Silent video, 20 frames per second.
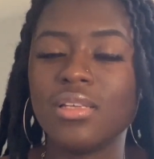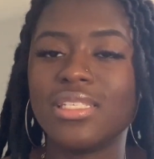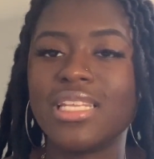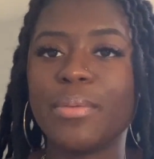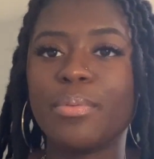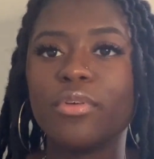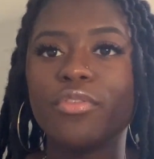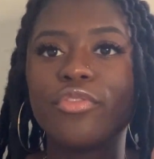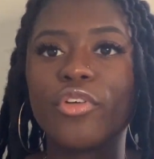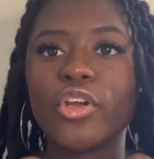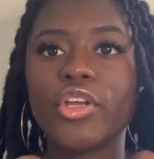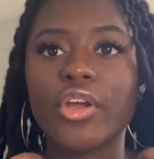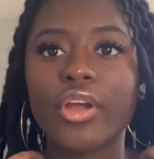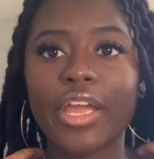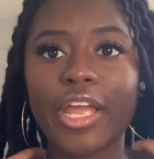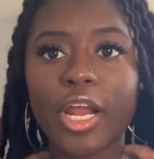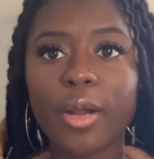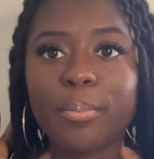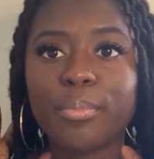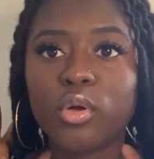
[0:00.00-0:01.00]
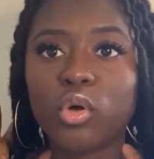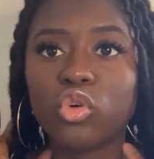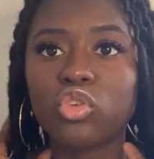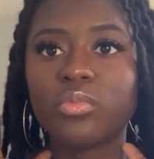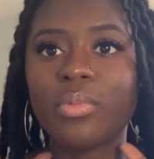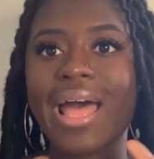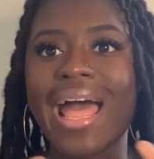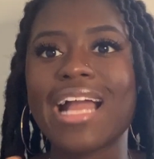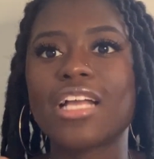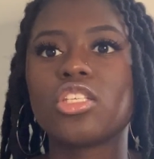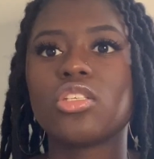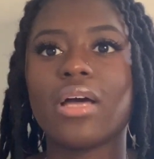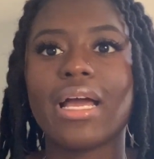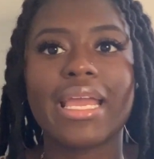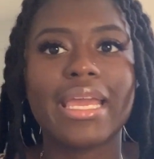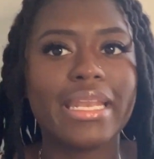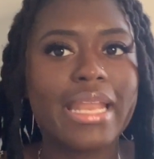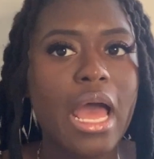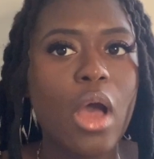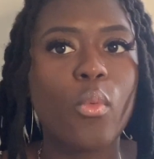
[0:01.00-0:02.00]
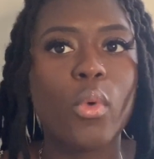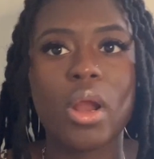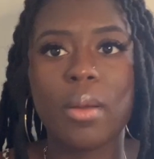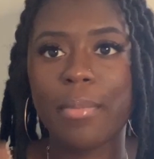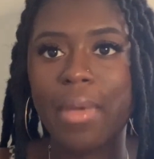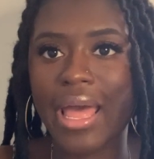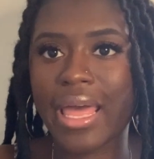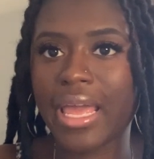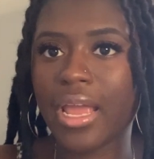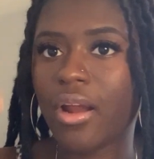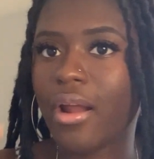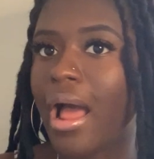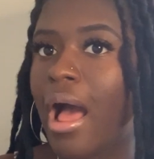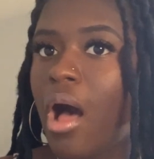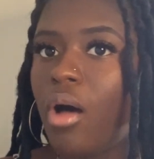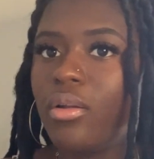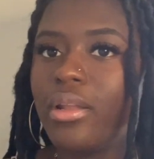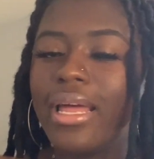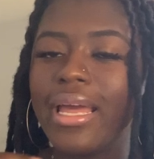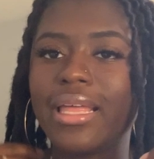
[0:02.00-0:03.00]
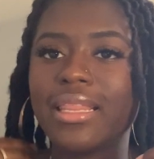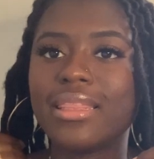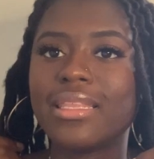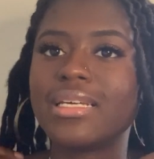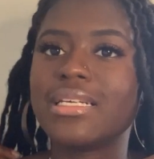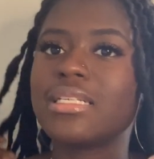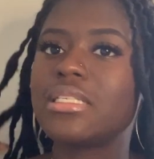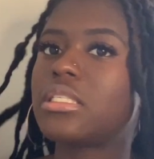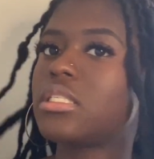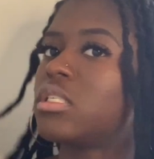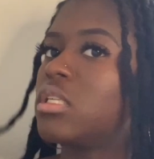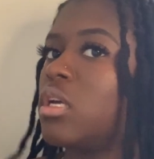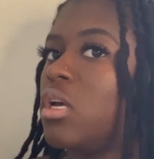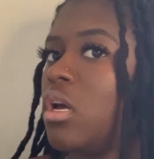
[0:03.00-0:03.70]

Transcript: They prefer your hair pulled back, so I cannot wear my hair out like this.